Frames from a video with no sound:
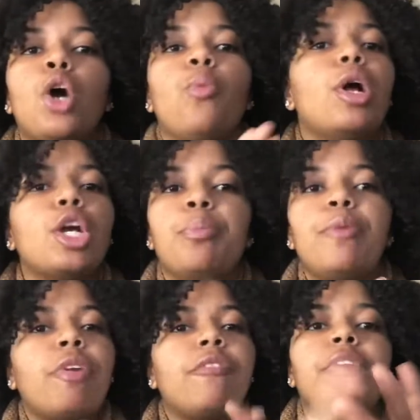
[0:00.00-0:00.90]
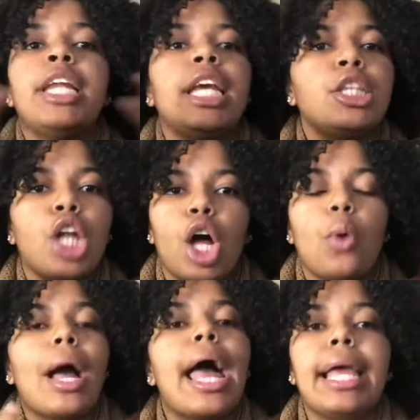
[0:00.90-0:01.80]
We're
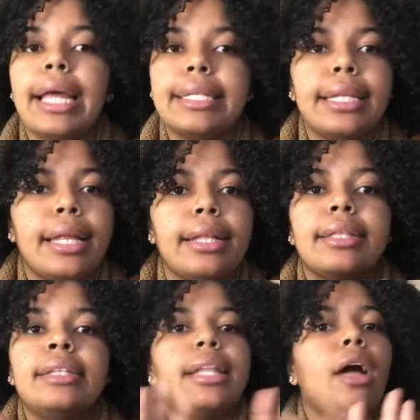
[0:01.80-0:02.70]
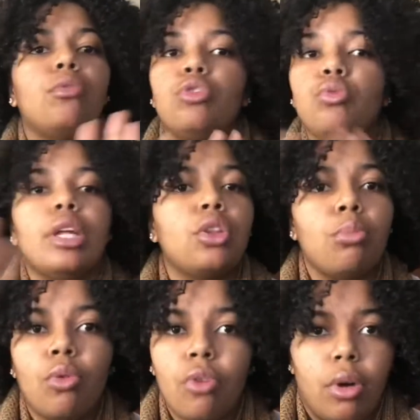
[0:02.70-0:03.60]
finito. I ended it. Now you need to
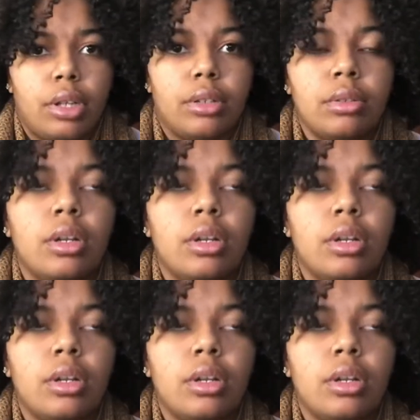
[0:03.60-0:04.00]
move on.